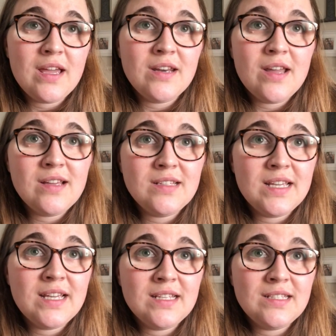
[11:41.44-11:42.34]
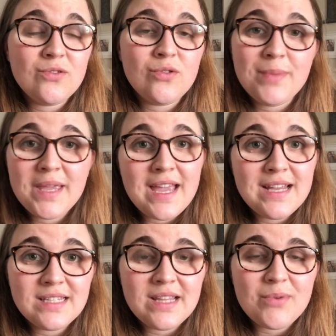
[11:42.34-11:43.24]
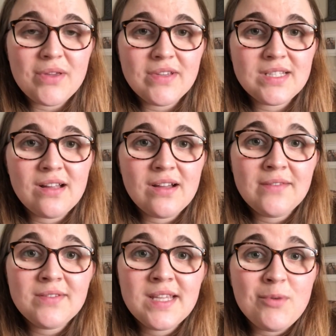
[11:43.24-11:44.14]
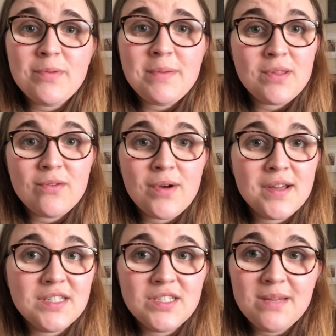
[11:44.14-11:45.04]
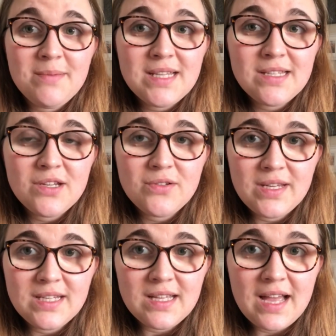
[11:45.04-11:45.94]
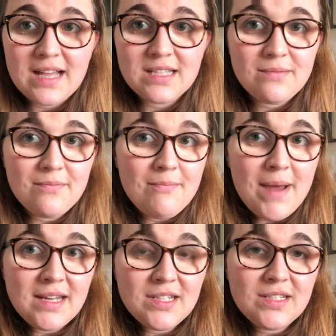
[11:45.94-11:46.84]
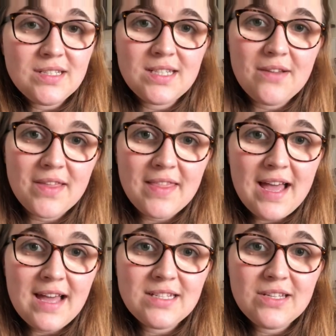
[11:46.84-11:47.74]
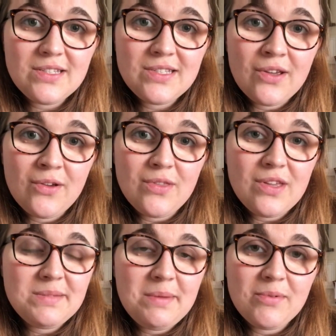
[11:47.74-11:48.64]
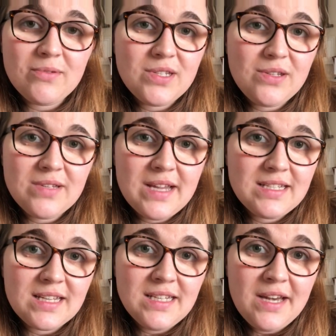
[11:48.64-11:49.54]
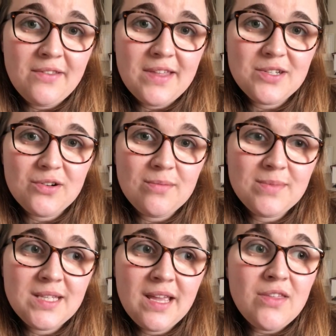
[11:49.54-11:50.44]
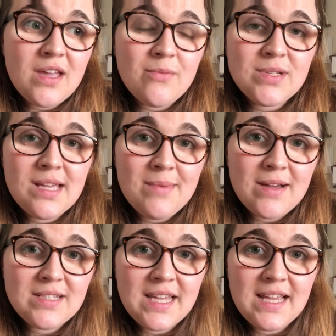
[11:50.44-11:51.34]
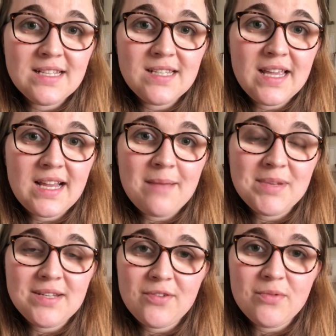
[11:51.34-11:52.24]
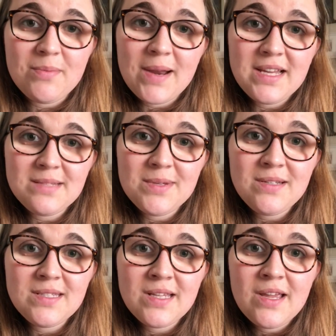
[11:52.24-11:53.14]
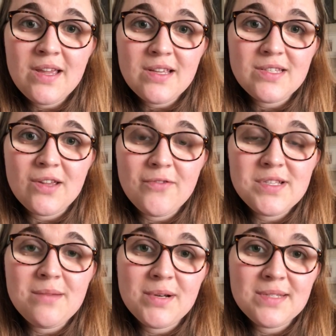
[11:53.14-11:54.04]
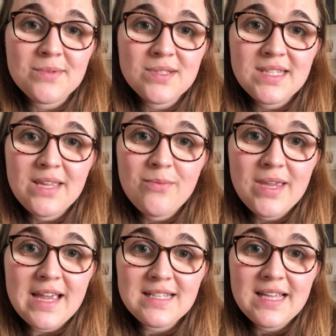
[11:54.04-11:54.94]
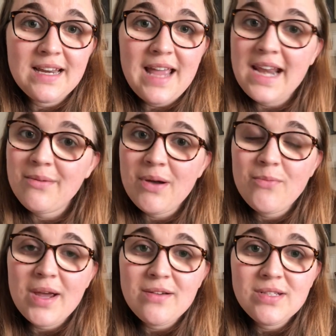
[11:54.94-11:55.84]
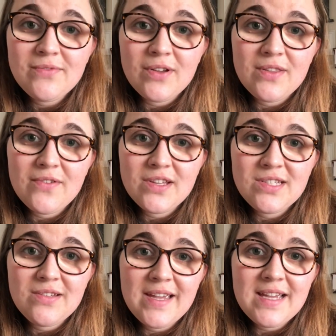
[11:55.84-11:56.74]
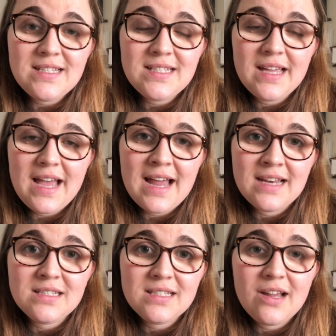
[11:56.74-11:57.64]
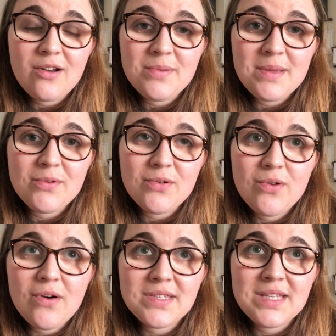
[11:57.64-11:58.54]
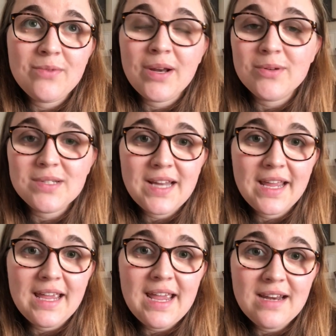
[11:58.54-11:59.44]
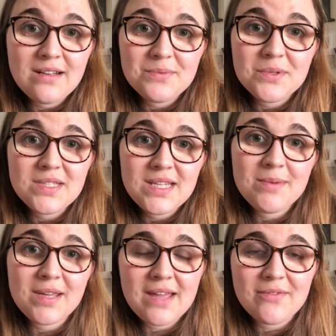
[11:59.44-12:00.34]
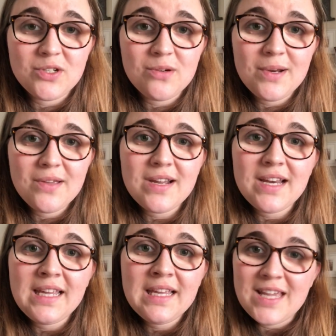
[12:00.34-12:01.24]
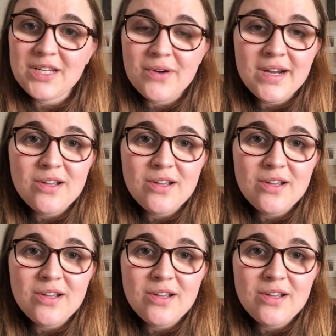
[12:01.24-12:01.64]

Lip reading: nurses or PAs in their previous lives, or people that have worked in GP surgeries as managers and stuff like that. So those people do tend to continue their jobs. The only thing I would say about it is that it can be difficult with placements. So for example, at Swansea, we get sent anywhere in Wales for the first 2 years, and a lot of people obviously really want to stay in Swansea because they have a job locally. They try and